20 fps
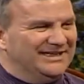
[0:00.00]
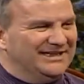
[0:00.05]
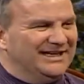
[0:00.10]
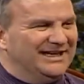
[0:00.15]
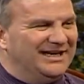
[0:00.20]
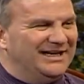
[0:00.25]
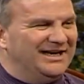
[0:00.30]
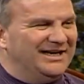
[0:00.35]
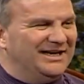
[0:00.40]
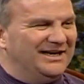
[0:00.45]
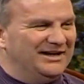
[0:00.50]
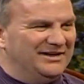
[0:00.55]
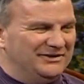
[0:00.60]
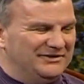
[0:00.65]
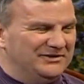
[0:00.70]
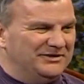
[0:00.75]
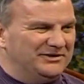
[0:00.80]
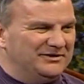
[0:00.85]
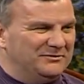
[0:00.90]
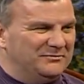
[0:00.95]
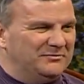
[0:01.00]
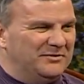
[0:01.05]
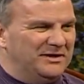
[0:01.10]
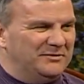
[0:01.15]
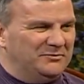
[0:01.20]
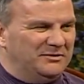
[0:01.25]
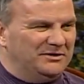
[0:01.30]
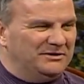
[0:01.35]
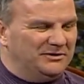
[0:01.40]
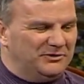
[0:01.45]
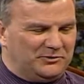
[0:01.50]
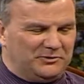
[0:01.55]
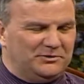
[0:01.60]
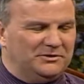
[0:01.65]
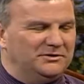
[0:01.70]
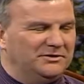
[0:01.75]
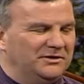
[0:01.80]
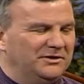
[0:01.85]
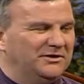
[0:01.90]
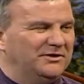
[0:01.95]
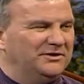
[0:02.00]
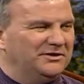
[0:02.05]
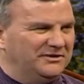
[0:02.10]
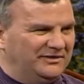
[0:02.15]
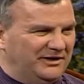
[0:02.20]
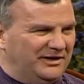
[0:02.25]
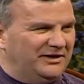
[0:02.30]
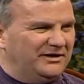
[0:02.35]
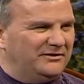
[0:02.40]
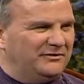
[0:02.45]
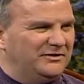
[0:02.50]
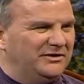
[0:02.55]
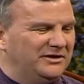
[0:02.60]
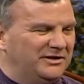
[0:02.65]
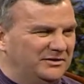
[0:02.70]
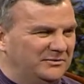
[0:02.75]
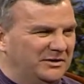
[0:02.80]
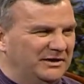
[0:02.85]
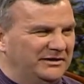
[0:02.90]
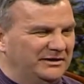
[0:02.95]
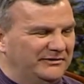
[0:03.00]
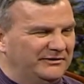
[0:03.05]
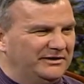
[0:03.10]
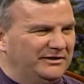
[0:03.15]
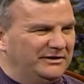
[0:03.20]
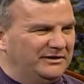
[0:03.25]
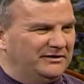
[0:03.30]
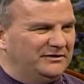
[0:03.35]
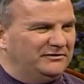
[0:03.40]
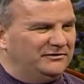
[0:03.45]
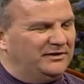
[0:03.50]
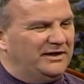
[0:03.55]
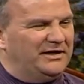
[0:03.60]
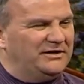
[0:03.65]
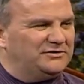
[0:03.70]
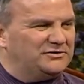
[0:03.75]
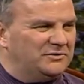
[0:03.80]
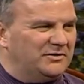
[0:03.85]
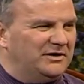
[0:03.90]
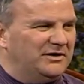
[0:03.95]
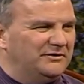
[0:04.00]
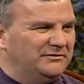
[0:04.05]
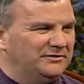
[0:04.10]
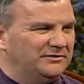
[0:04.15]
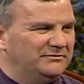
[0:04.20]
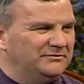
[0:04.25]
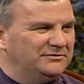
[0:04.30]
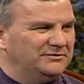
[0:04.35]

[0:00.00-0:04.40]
that made me look real good because I had everything on my lovely little flash drives.